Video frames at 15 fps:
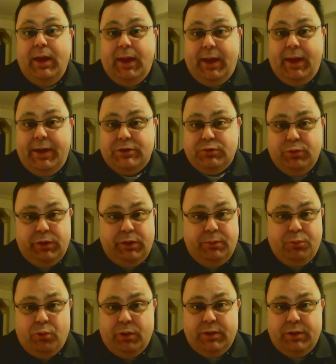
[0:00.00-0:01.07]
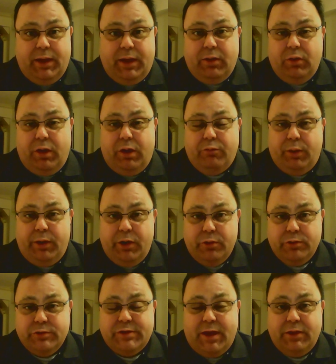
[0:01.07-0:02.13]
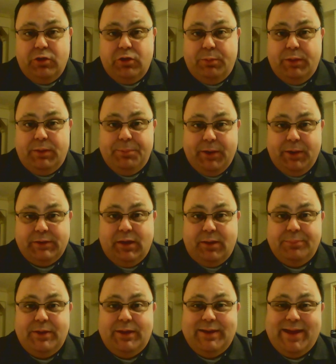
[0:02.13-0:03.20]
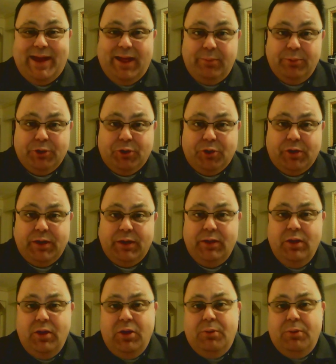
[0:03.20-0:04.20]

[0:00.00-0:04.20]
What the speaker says: and it's really important that everyone knows that you're being picked up in Albuquerque